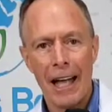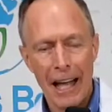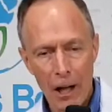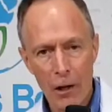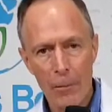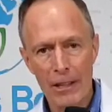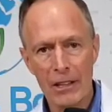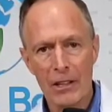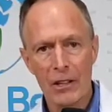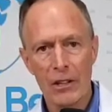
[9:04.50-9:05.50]

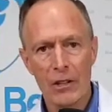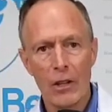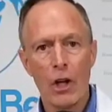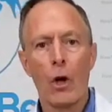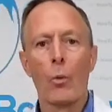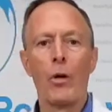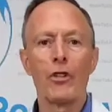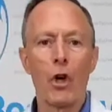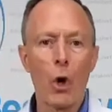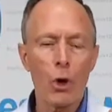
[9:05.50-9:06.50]
elements
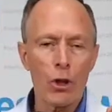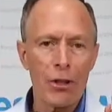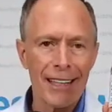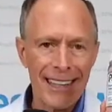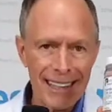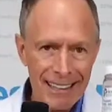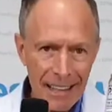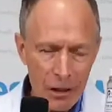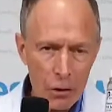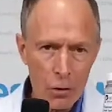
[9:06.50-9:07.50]
which are
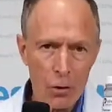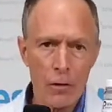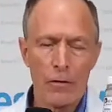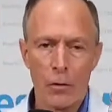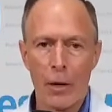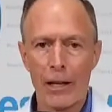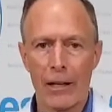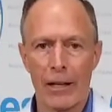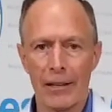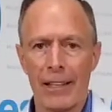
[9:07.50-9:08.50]
essential for weight
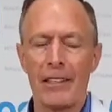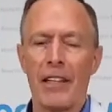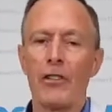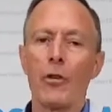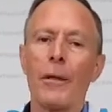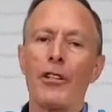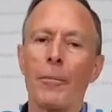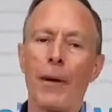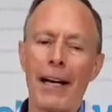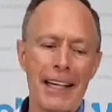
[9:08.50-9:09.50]
loss. Essential means your
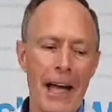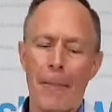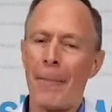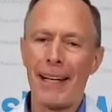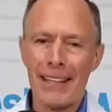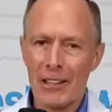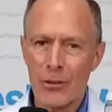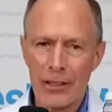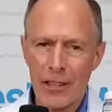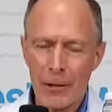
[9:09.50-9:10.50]
body can't make these
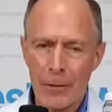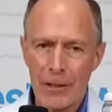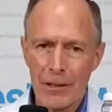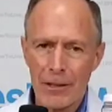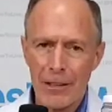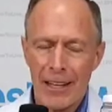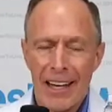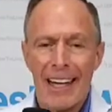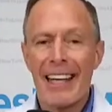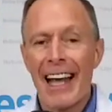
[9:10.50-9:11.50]
trace elements,
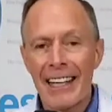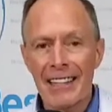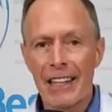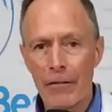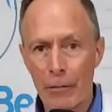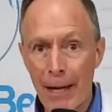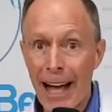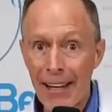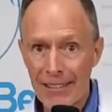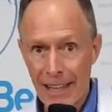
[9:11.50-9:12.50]
and it has to get from an
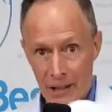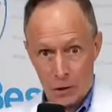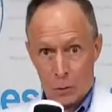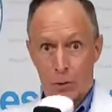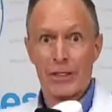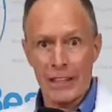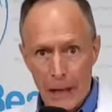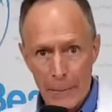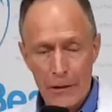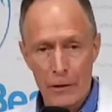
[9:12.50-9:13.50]
outside source to
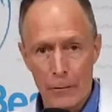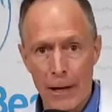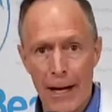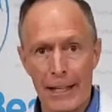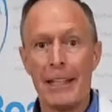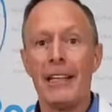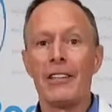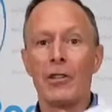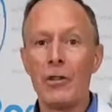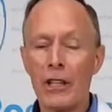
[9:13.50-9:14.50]
come into your body
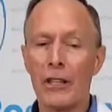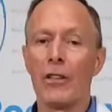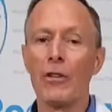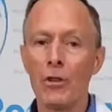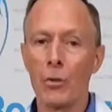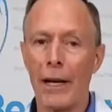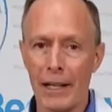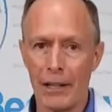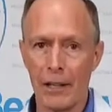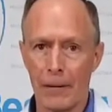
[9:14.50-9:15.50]
so you can lose
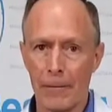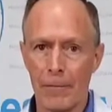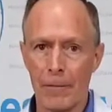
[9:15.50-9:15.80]
weight good.